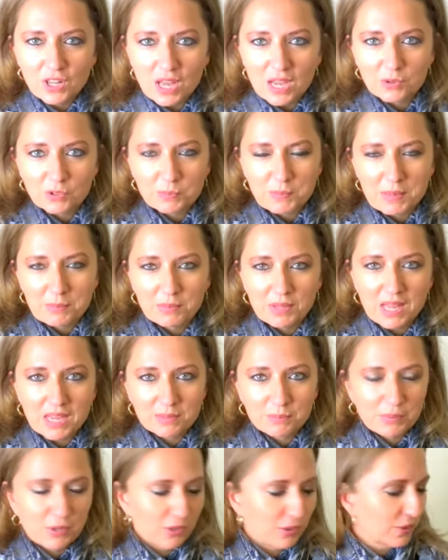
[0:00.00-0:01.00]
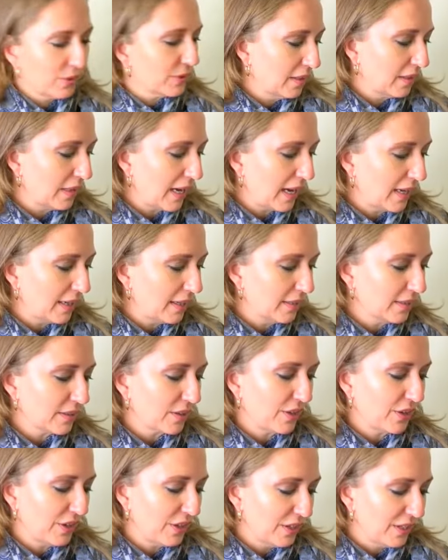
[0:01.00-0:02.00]
along with my blog post that is
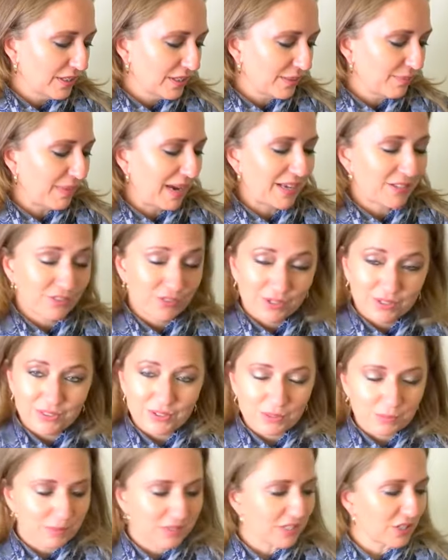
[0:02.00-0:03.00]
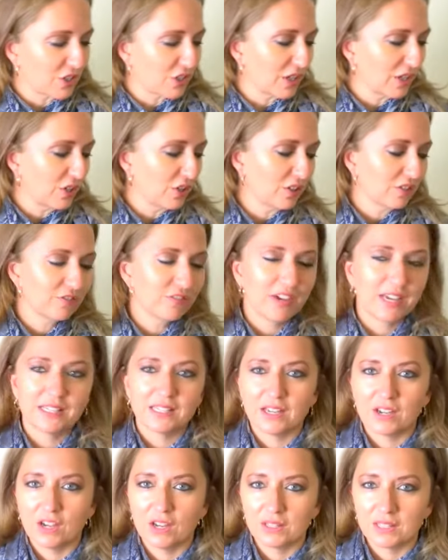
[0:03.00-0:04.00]
called Mastering Third Position. You can find
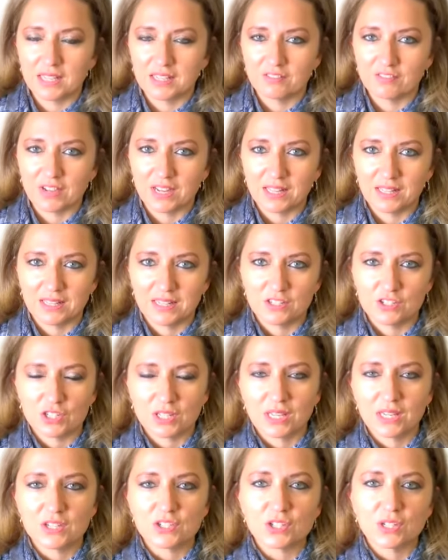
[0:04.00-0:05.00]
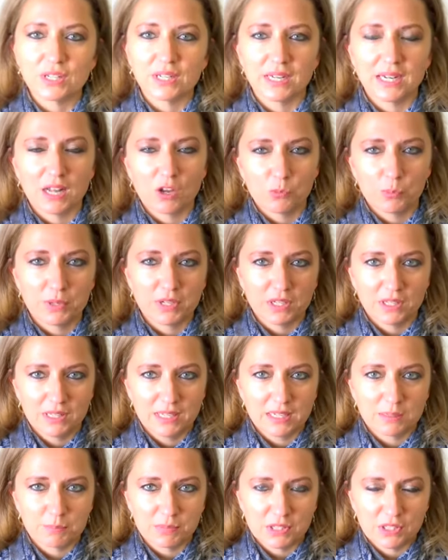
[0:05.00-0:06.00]
it online violin education and I'll put a
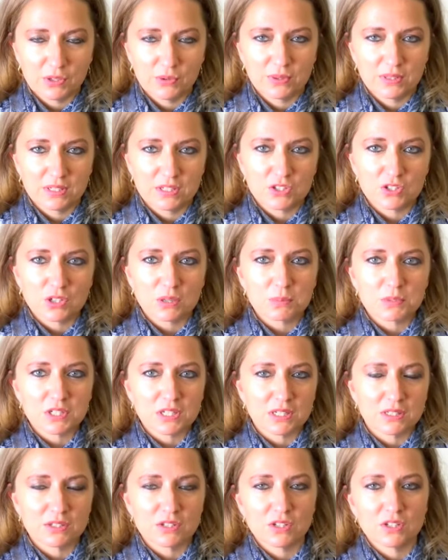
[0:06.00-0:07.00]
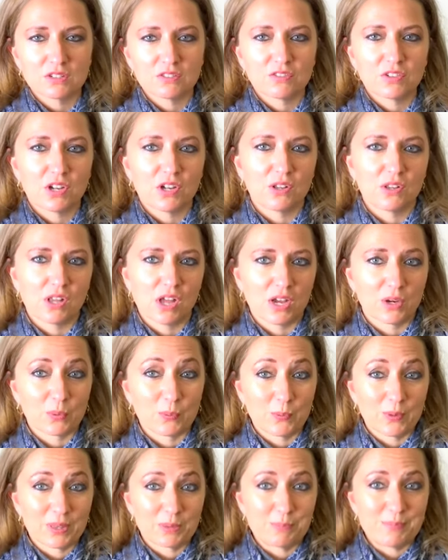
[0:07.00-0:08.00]
link below in the description so you can follow
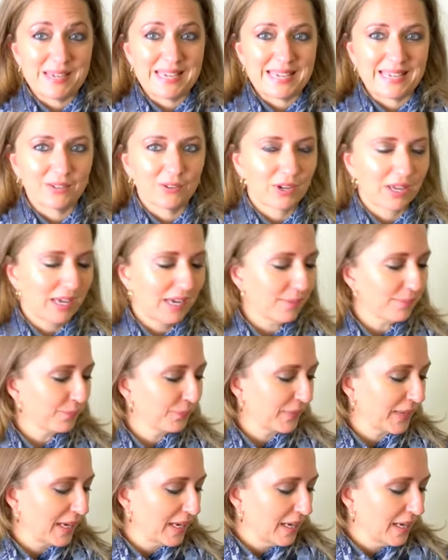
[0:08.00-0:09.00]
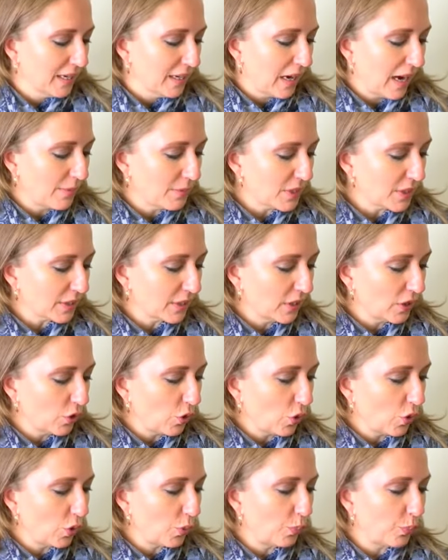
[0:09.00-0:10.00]
along with me, okay? I'm just going
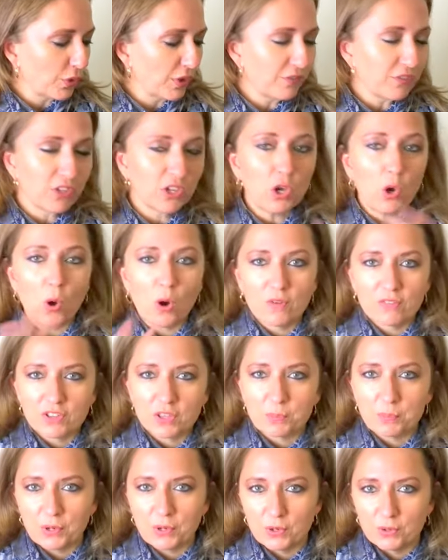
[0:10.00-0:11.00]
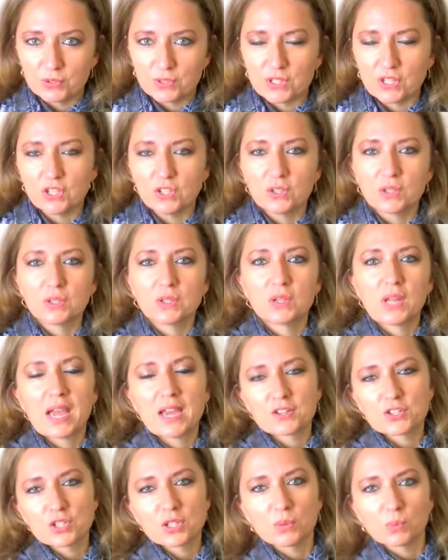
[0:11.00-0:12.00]
to briefly go over the post and you can
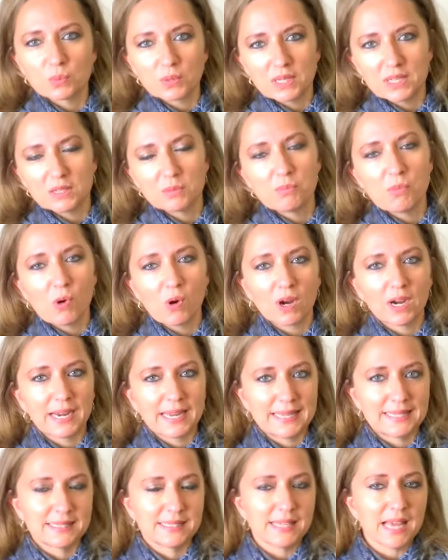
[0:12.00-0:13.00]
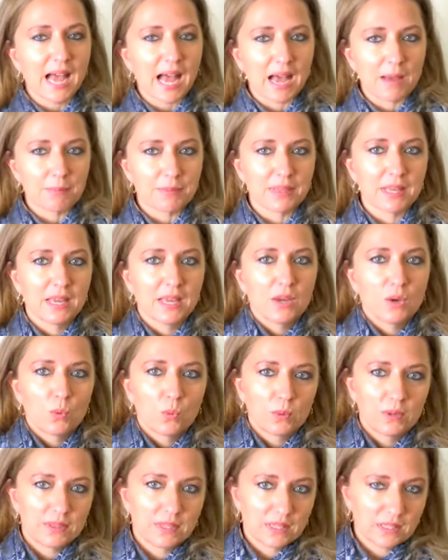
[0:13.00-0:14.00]
actually read more in depth
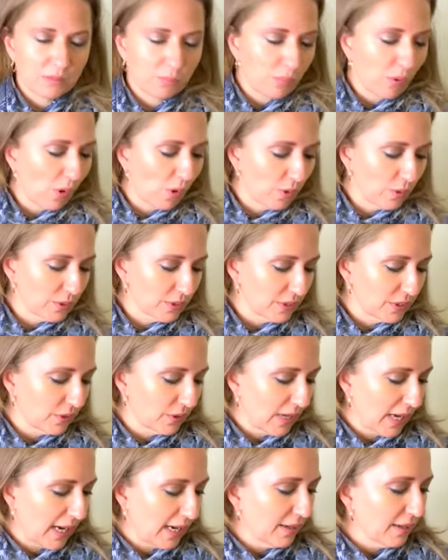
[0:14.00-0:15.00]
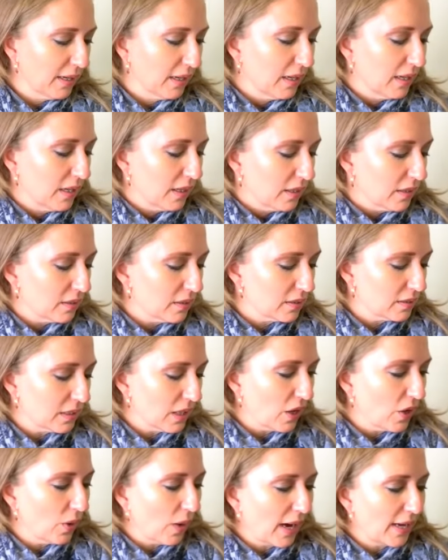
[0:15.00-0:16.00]
within the post, okay?
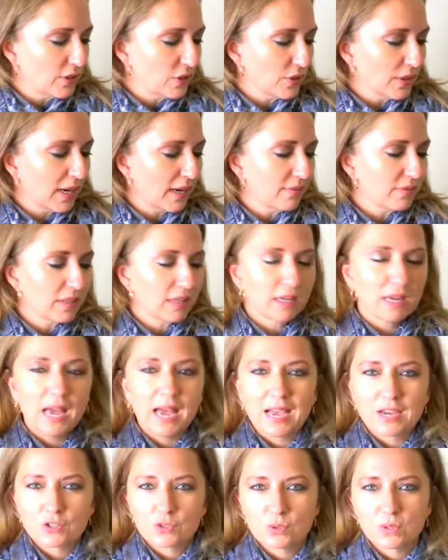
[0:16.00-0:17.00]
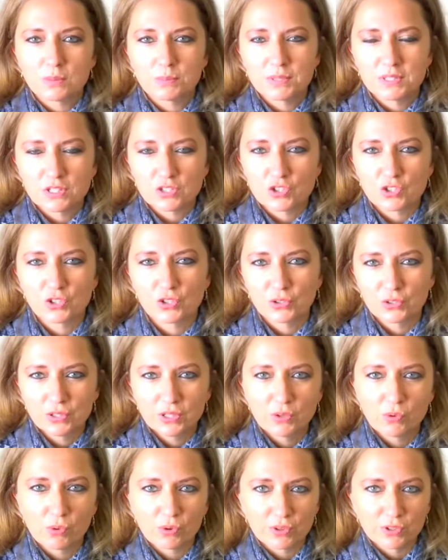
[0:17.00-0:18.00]
So I do have the actual position
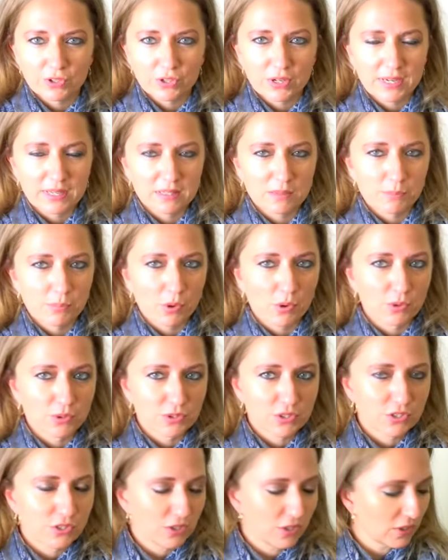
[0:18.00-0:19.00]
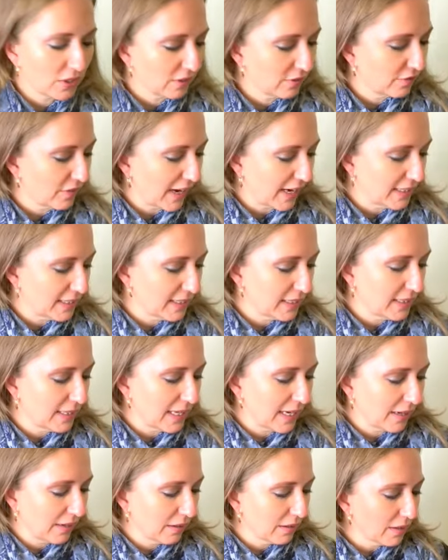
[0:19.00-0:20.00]
learning order in the post, so you can find it
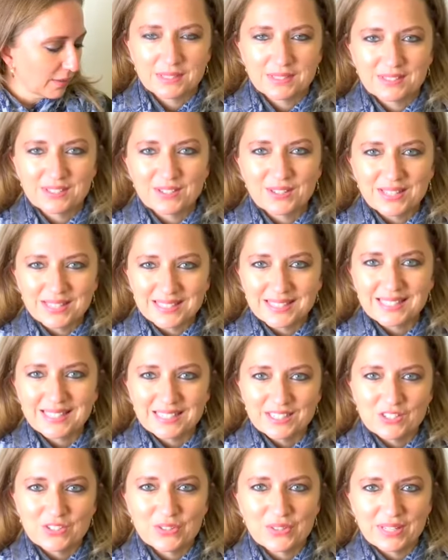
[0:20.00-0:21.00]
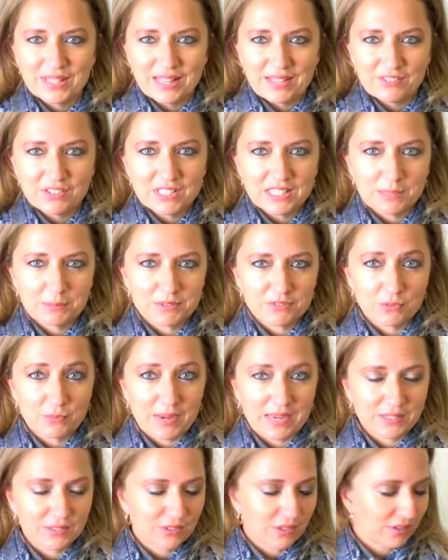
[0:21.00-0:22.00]
there. So let's get into the 11 tips for
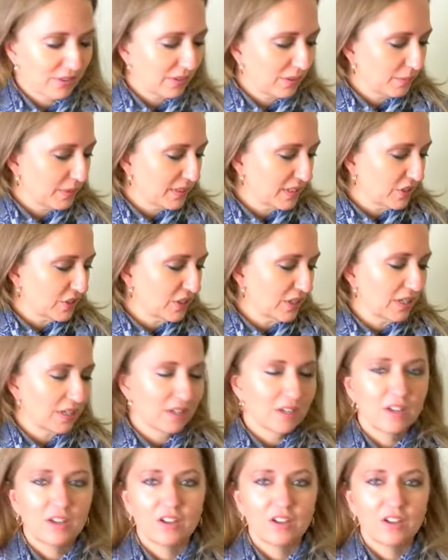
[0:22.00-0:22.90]
mastering third position.